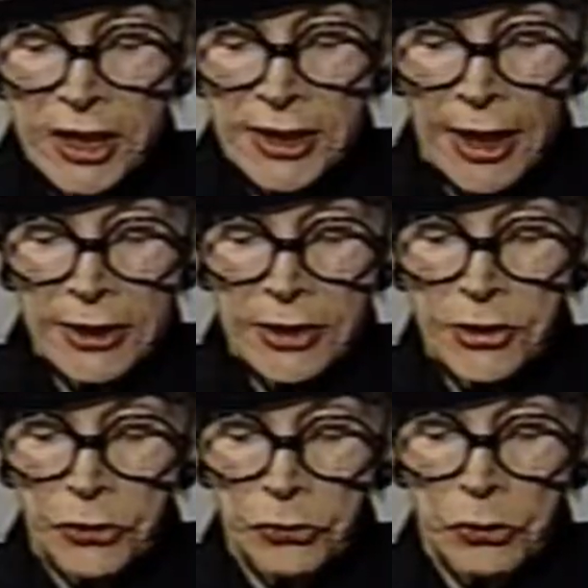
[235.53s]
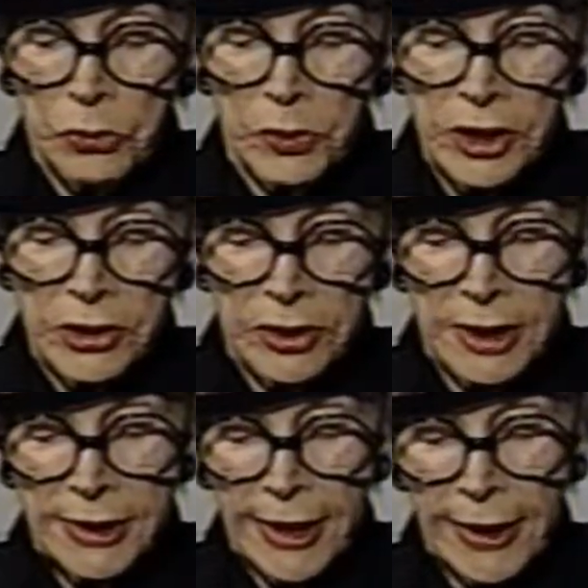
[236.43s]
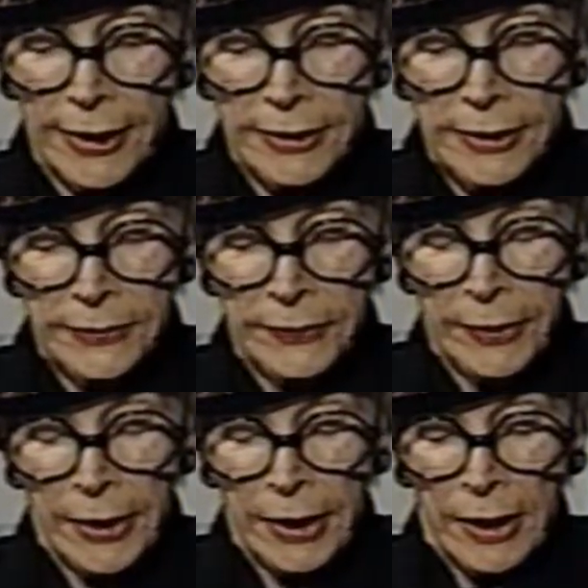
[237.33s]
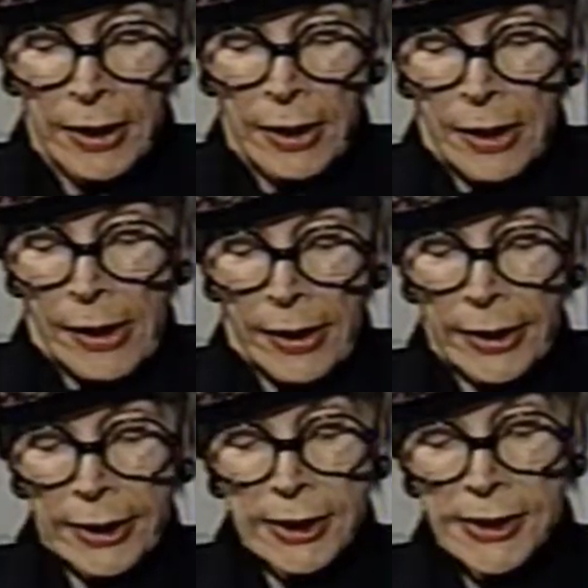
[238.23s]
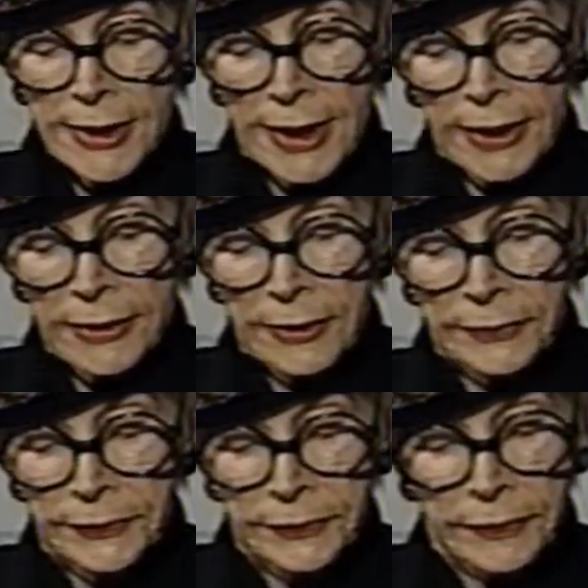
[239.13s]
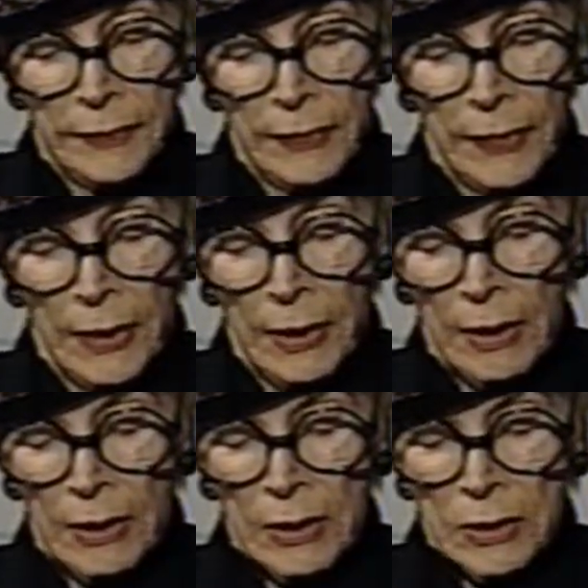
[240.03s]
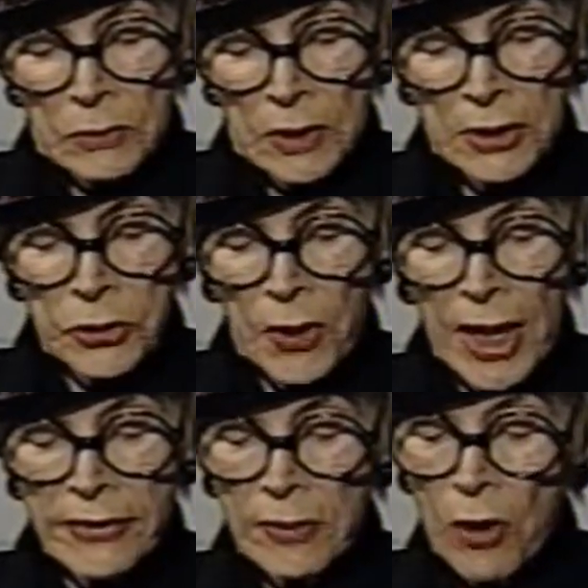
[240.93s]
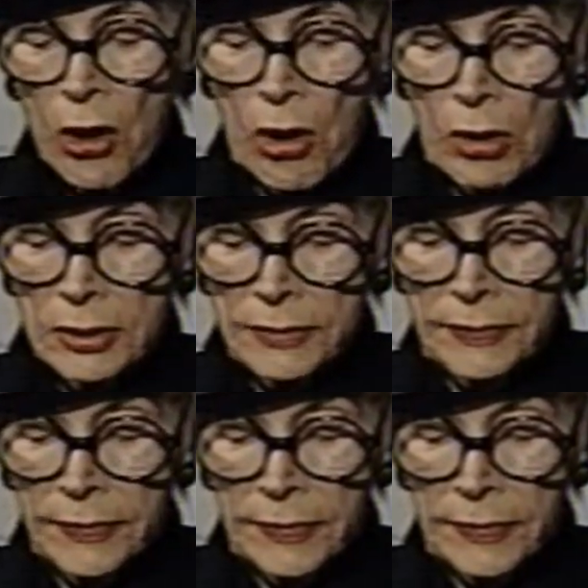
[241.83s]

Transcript: Sunday school we should attend and he said, Well, try them all,